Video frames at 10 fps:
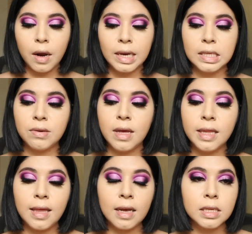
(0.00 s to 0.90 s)
Alright, so now
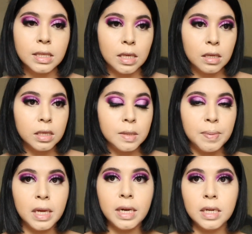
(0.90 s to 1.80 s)
that that concealer is
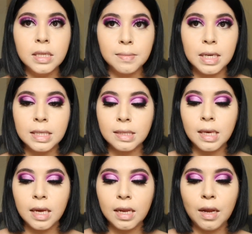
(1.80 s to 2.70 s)
blended into my
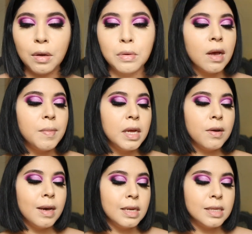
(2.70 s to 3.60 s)
skin, now I'm going
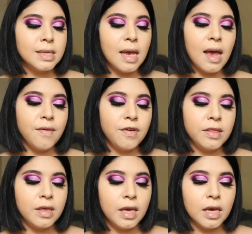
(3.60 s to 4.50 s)
to go ahead and set
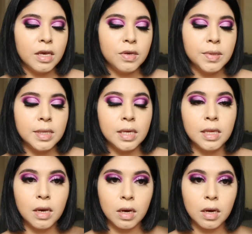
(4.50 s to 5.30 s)
everything using the